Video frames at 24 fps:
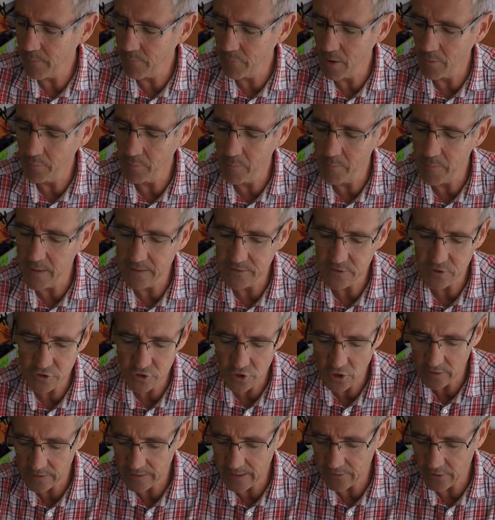up a bit to
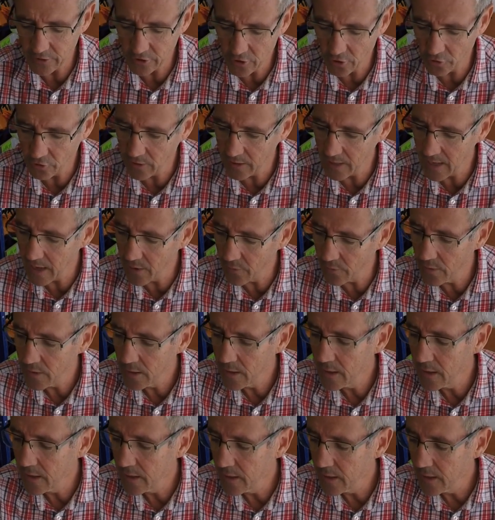try and get the cockle out,
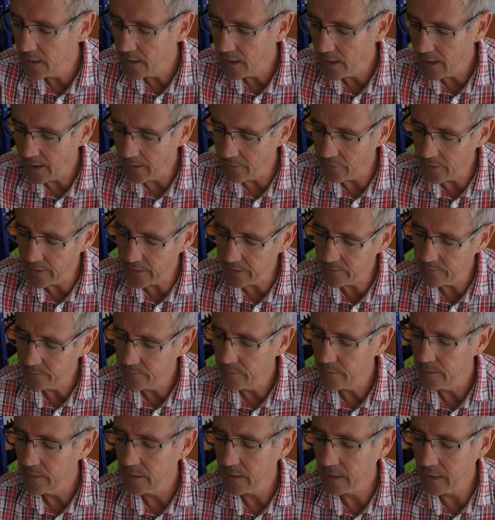and then
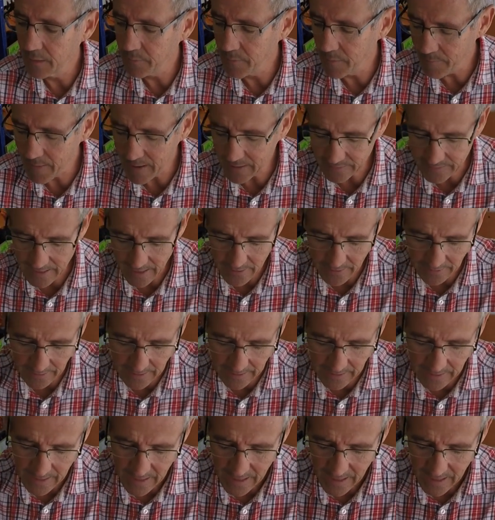clip it back down again,